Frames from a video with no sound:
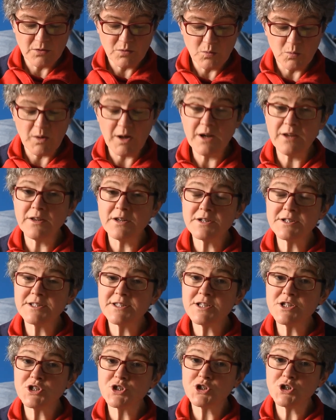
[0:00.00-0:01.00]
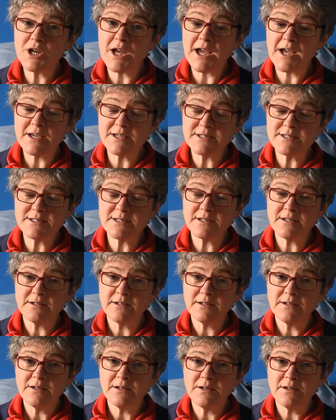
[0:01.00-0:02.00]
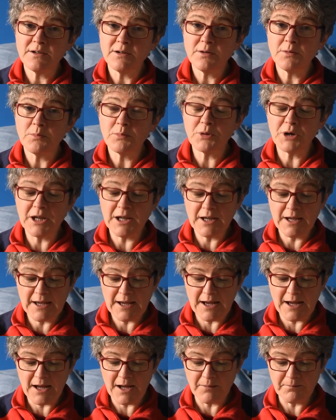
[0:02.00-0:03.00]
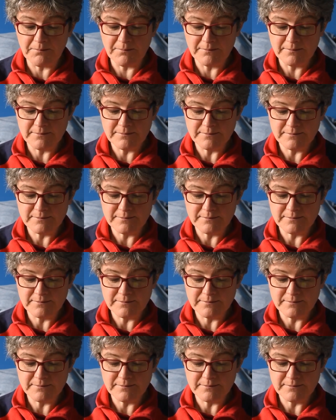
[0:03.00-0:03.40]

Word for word: Where there's distress, bring calm.